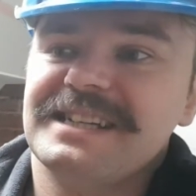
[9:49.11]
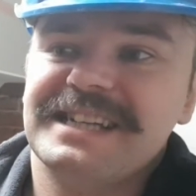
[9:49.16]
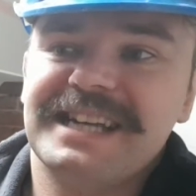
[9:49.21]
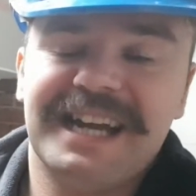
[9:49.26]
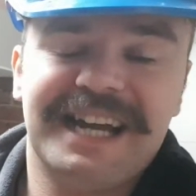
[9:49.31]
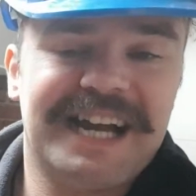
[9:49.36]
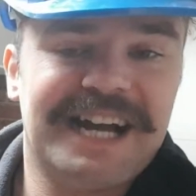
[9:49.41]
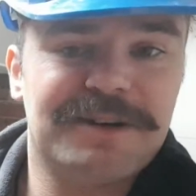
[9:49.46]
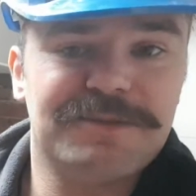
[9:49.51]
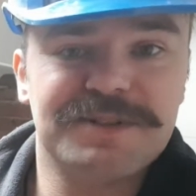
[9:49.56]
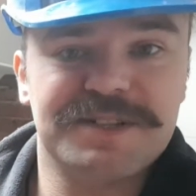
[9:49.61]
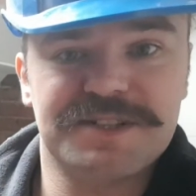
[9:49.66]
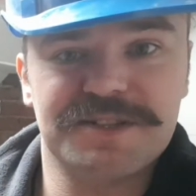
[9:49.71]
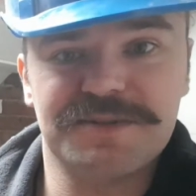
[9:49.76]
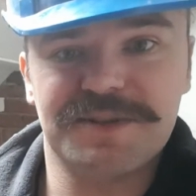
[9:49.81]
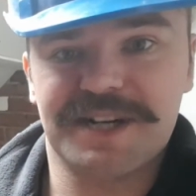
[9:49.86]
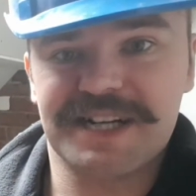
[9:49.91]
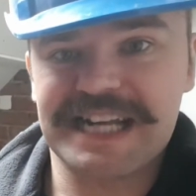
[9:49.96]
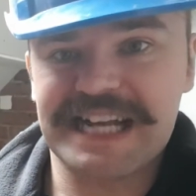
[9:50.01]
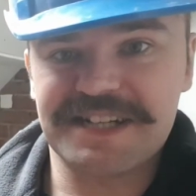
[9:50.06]
Get how we
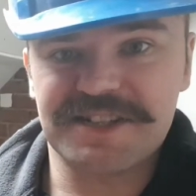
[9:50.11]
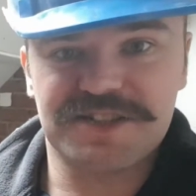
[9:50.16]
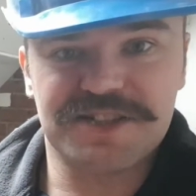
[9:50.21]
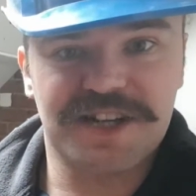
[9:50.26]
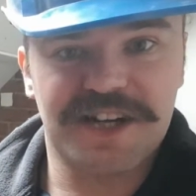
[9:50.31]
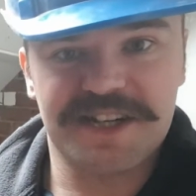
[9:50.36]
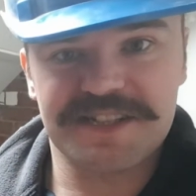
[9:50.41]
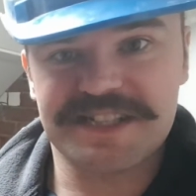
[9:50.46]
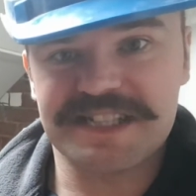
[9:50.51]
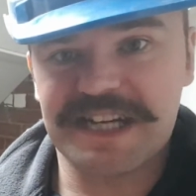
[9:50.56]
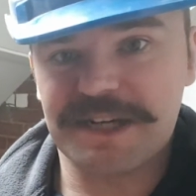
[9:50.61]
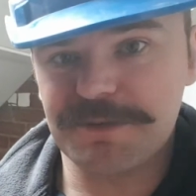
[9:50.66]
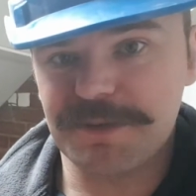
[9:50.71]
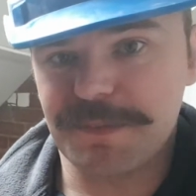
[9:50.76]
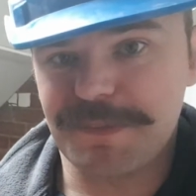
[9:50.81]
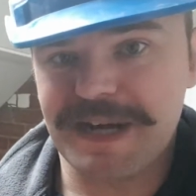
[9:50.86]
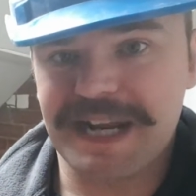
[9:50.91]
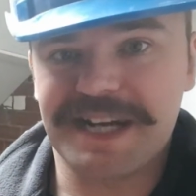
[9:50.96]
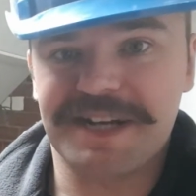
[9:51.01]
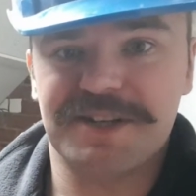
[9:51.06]
do our Gantt charts and how we
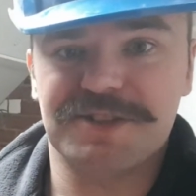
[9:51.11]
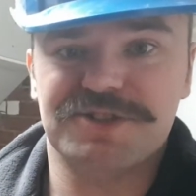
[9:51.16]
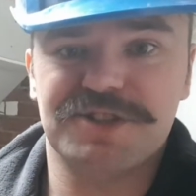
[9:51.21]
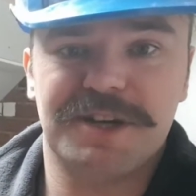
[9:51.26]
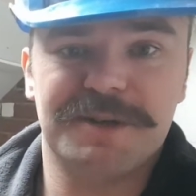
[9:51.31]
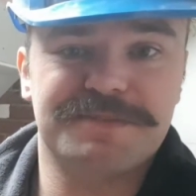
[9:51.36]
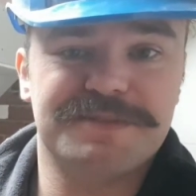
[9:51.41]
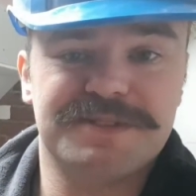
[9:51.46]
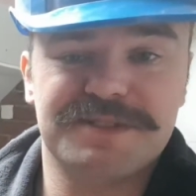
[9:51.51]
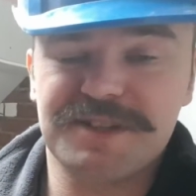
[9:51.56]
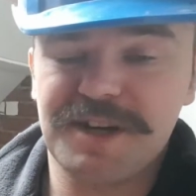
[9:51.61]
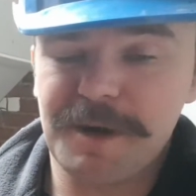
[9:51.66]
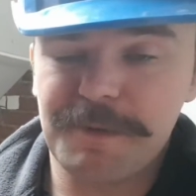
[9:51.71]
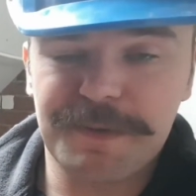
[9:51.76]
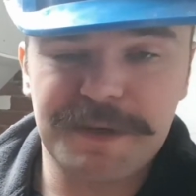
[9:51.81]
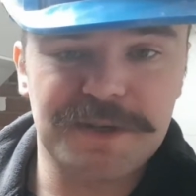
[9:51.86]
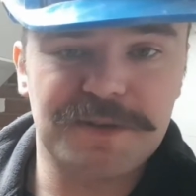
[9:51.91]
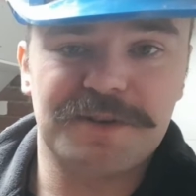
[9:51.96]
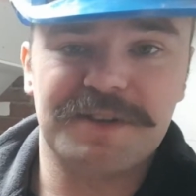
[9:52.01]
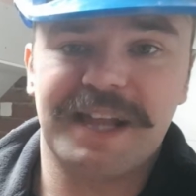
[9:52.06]
plan our jobs,
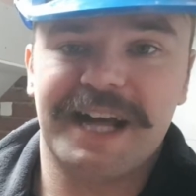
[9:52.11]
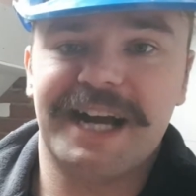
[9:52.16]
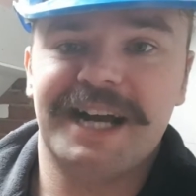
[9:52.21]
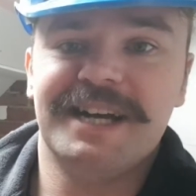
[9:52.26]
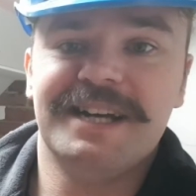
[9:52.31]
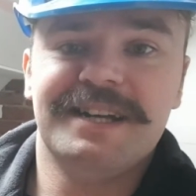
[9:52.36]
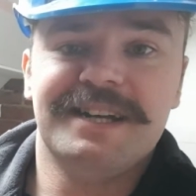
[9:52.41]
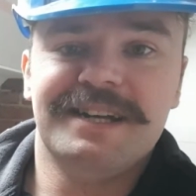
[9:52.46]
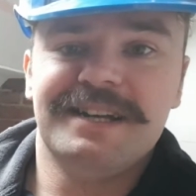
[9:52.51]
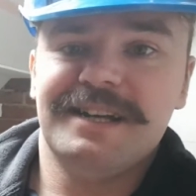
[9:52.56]
copy all that.